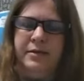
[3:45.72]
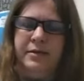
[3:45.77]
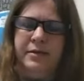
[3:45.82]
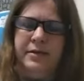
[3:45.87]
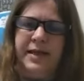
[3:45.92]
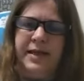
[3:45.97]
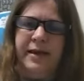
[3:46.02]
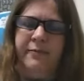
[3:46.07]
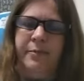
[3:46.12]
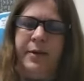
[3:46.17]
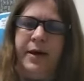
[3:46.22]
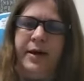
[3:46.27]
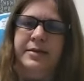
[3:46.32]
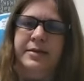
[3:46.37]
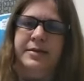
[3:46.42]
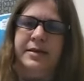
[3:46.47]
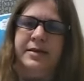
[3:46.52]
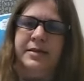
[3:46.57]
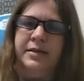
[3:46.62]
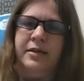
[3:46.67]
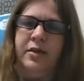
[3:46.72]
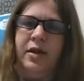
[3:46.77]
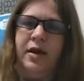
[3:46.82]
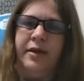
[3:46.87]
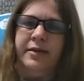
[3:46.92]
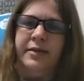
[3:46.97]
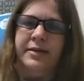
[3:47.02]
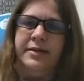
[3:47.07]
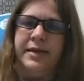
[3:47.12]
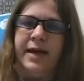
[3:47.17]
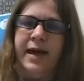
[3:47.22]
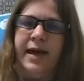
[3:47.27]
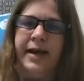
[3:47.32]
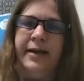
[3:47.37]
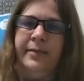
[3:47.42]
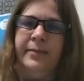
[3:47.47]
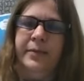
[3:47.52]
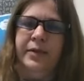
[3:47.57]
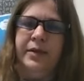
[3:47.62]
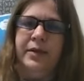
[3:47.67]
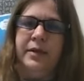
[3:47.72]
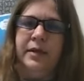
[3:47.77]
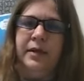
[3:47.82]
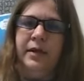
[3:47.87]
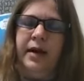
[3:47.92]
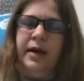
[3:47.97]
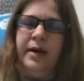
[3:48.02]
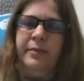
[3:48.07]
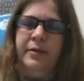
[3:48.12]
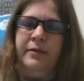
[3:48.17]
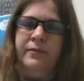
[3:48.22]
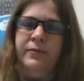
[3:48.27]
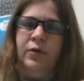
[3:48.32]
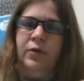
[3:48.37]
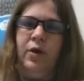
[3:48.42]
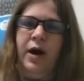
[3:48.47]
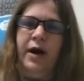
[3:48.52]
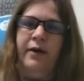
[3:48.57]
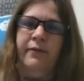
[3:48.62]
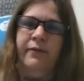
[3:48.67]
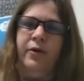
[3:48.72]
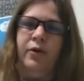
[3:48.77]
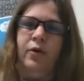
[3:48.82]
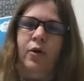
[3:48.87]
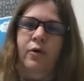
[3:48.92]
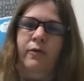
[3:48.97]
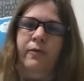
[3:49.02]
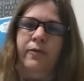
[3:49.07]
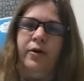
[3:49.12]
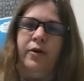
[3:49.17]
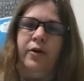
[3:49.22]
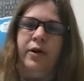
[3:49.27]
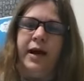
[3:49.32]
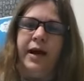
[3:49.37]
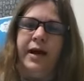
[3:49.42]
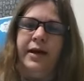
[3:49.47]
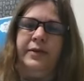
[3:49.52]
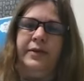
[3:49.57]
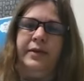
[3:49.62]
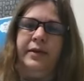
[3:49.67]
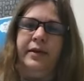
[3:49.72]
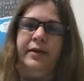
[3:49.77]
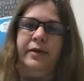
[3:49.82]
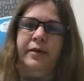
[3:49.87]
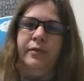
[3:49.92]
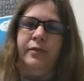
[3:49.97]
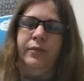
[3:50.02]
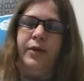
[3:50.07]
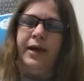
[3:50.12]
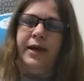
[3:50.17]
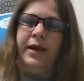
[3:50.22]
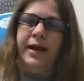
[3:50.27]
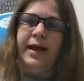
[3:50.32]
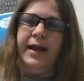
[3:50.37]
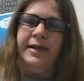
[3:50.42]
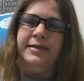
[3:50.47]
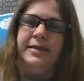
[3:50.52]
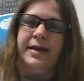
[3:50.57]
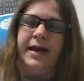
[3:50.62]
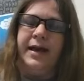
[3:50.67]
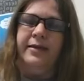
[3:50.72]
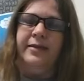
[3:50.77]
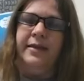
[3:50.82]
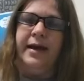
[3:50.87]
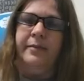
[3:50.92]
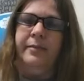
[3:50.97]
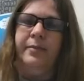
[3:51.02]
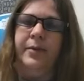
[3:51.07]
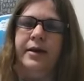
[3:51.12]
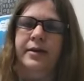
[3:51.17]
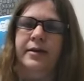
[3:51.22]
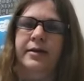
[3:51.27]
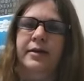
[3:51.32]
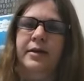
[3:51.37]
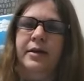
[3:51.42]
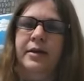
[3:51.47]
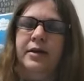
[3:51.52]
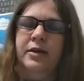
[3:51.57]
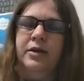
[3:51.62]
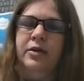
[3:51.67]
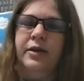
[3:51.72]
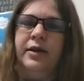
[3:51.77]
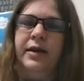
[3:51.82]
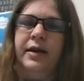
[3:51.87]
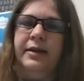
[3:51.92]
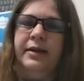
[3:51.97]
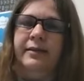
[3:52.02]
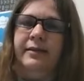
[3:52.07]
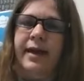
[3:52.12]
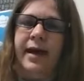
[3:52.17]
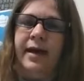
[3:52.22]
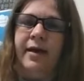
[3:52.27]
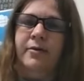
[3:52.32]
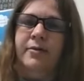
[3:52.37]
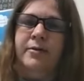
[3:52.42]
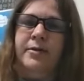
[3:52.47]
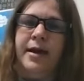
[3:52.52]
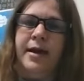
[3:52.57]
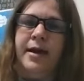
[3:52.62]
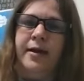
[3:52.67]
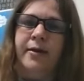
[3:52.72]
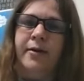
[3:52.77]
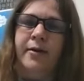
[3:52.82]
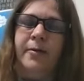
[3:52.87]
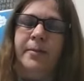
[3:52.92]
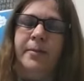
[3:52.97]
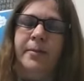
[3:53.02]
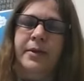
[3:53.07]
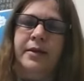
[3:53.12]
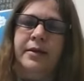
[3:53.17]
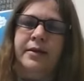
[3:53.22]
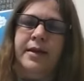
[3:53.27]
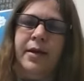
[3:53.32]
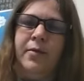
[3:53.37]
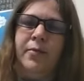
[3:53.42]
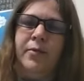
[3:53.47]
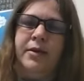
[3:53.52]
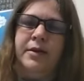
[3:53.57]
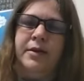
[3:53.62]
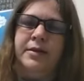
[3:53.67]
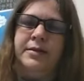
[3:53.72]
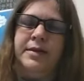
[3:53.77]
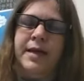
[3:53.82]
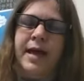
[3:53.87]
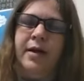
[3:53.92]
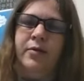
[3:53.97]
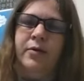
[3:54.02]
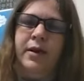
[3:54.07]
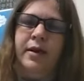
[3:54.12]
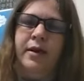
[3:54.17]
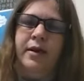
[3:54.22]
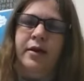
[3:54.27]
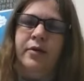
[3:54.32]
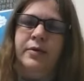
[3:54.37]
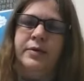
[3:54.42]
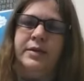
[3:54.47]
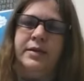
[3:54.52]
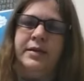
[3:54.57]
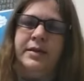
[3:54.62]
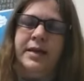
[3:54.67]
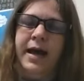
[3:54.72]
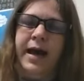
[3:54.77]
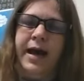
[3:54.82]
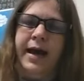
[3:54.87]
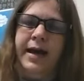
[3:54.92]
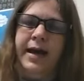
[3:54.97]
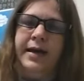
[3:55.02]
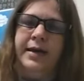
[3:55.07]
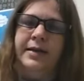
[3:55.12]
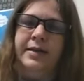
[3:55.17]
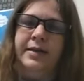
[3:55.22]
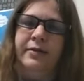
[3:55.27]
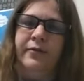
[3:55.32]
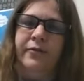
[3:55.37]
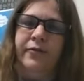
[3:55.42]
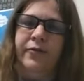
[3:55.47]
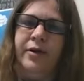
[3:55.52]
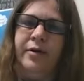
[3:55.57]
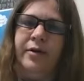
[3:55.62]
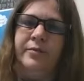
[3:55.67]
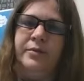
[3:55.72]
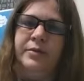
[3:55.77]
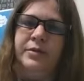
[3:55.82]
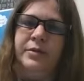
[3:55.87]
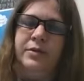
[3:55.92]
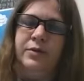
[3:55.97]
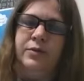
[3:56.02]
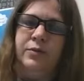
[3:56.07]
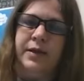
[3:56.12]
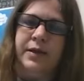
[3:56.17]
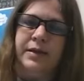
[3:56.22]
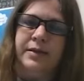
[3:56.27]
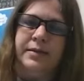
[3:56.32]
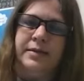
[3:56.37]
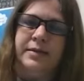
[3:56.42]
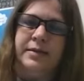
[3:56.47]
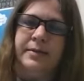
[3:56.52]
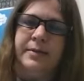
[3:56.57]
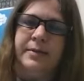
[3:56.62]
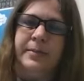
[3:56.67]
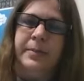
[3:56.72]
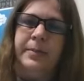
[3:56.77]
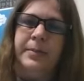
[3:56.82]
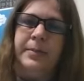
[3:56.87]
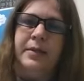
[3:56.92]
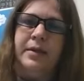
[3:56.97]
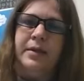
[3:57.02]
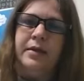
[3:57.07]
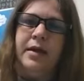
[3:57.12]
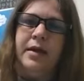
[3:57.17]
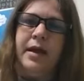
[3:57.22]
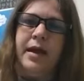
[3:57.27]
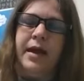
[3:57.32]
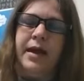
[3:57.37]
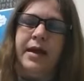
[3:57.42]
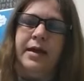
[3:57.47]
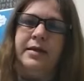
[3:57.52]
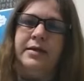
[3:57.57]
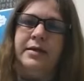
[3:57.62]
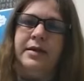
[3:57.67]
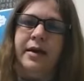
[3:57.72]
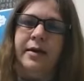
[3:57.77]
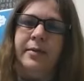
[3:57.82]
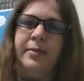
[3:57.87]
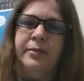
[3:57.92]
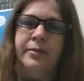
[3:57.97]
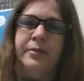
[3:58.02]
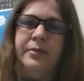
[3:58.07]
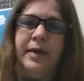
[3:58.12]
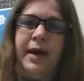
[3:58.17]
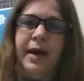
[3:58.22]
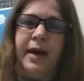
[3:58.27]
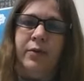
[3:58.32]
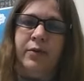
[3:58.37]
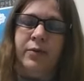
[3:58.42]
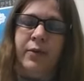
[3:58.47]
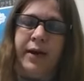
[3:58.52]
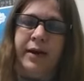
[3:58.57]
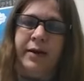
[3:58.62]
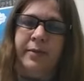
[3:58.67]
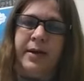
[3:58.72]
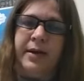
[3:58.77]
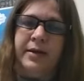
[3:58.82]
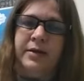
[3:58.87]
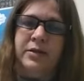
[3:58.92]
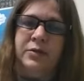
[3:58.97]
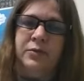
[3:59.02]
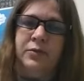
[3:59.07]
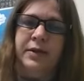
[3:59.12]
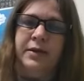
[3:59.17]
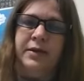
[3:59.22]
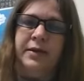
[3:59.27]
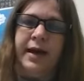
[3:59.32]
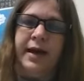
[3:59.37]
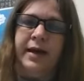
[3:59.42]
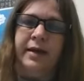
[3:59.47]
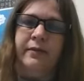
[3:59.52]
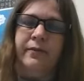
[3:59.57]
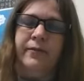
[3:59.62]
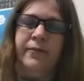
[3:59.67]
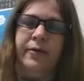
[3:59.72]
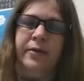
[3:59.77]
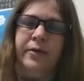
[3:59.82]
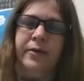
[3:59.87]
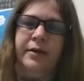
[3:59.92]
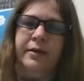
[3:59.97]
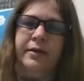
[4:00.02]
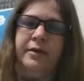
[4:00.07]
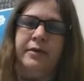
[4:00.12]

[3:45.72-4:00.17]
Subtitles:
set of buttons that's along the side. If you hover over on the right-hand side of that button, you'll get a down arrow. That one of the down arrows is hide from students. And I would recommend doing that for